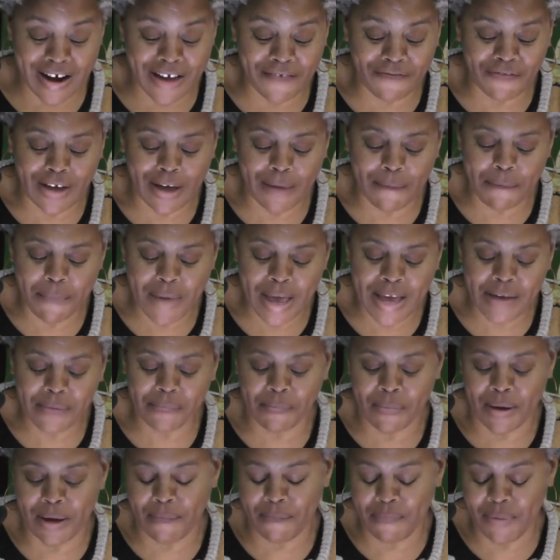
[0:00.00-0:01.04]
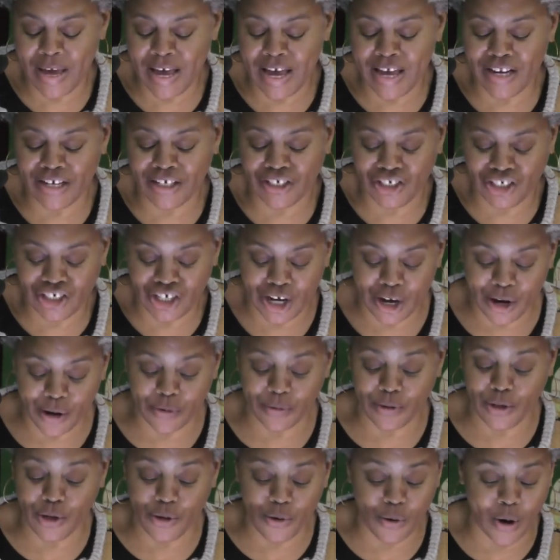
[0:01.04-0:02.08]
If I make my bed in
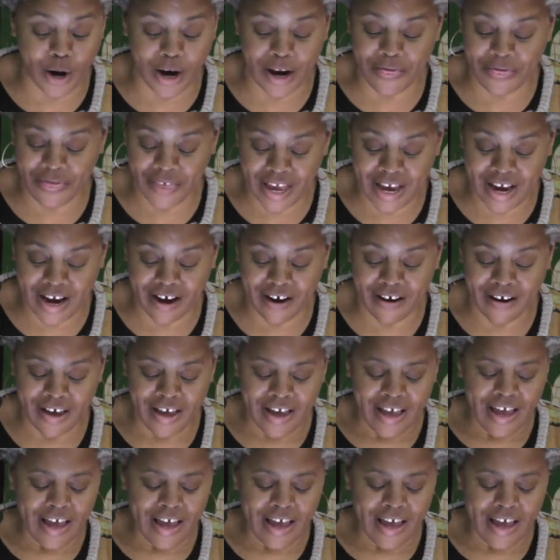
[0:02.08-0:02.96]
Sheol, you are there.